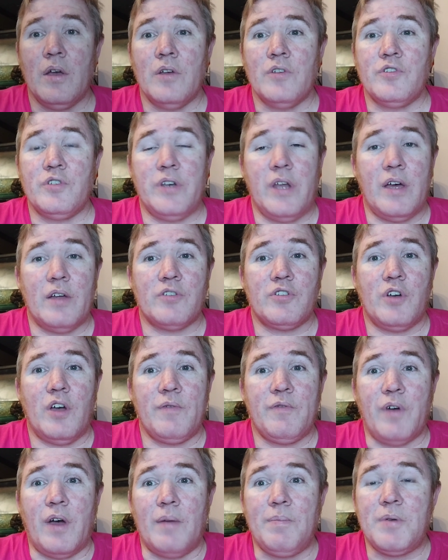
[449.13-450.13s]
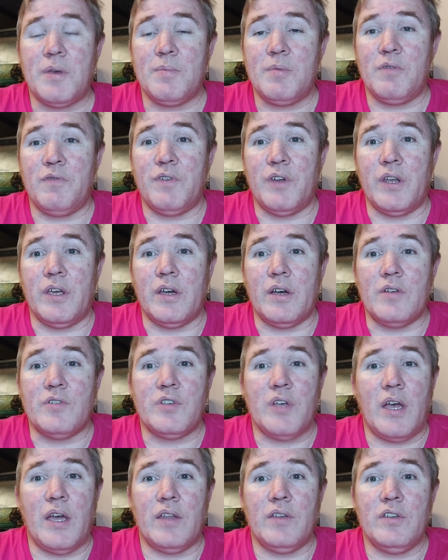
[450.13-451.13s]
So now time for upcoming videos,
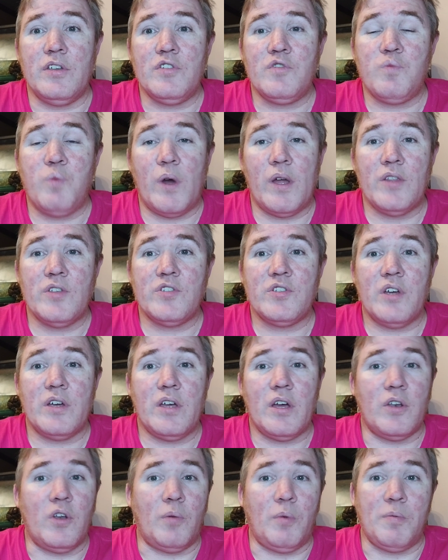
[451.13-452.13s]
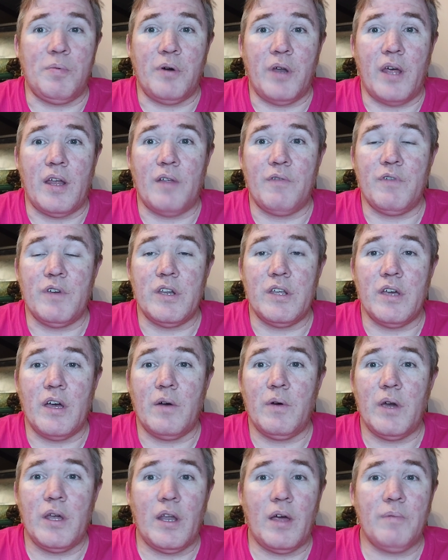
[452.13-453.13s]
and this Wednesday I normally put out a
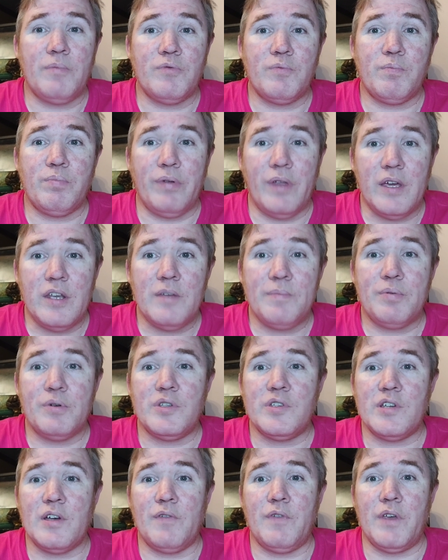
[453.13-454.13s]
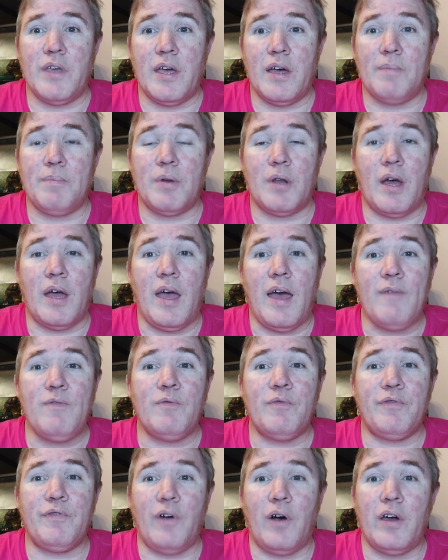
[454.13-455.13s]
video, and I plan to put something out, but I
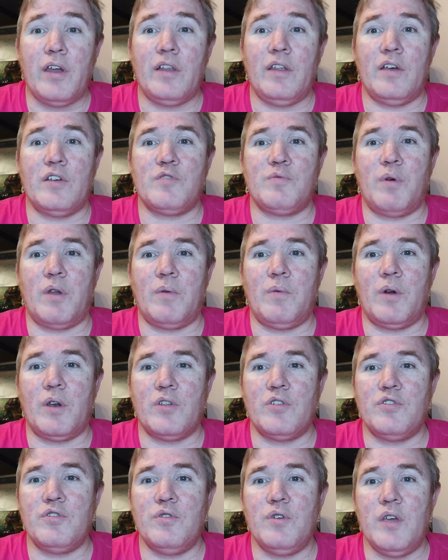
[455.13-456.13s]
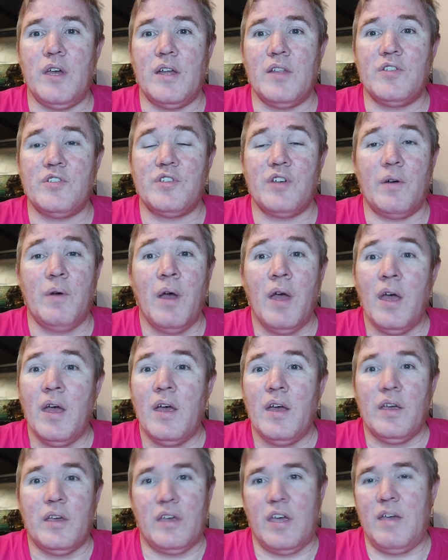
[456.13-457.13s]
haven't finalized what I want to do yet. So
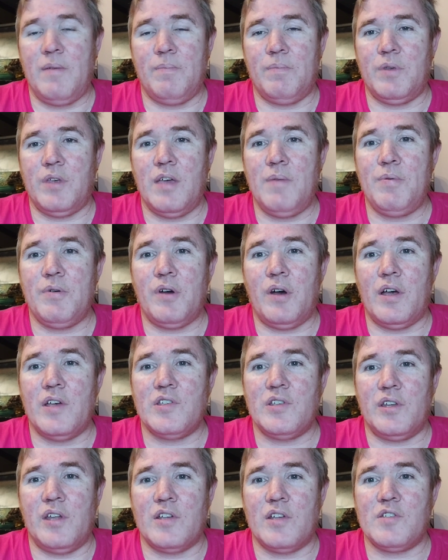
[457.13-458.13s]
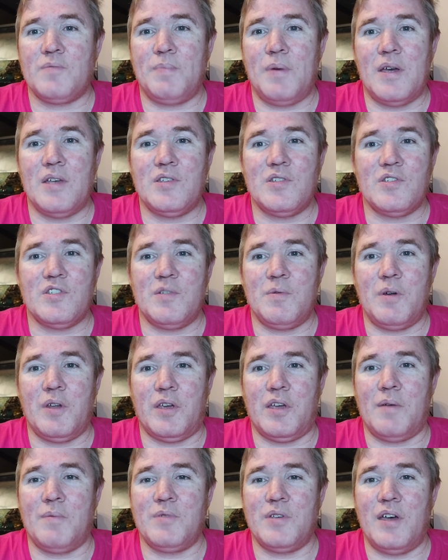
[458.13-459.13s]
keep your eyes on that space and see what
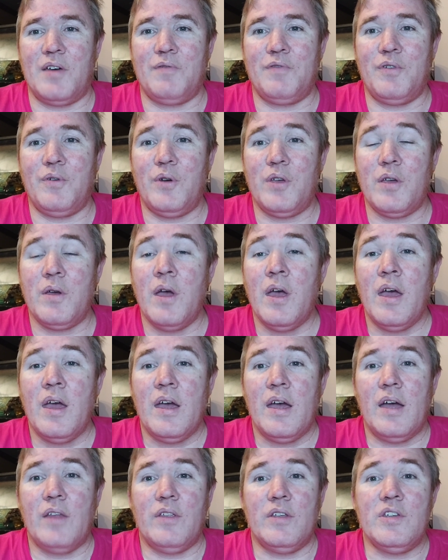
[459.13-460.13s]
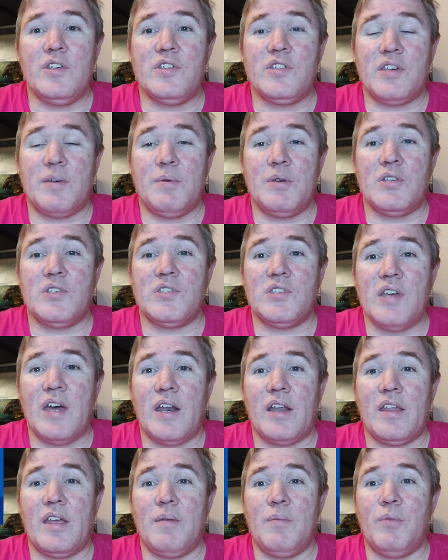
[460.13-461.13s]
comes out for you. And then this coming
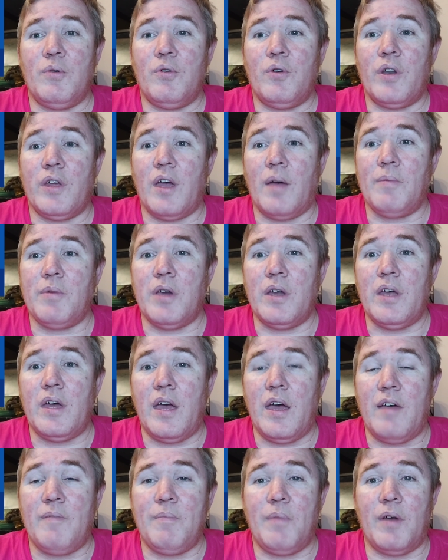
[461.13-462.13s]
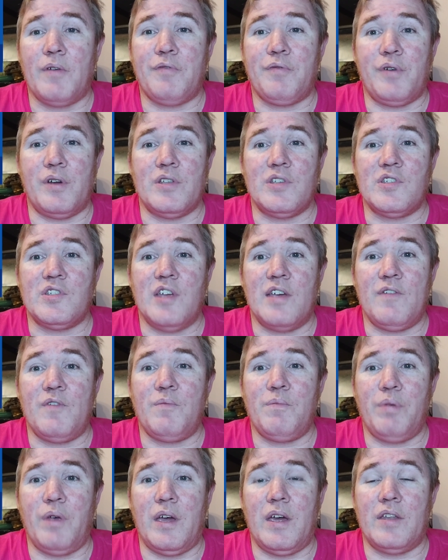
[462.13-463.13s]
Saturday morning, I'm going to have my friend Stephen
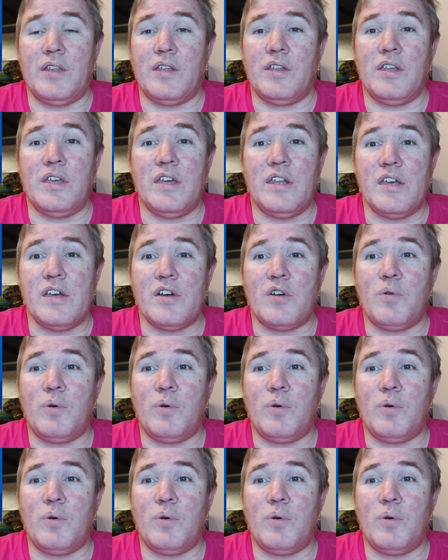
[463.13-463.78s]
Bland and the Idiot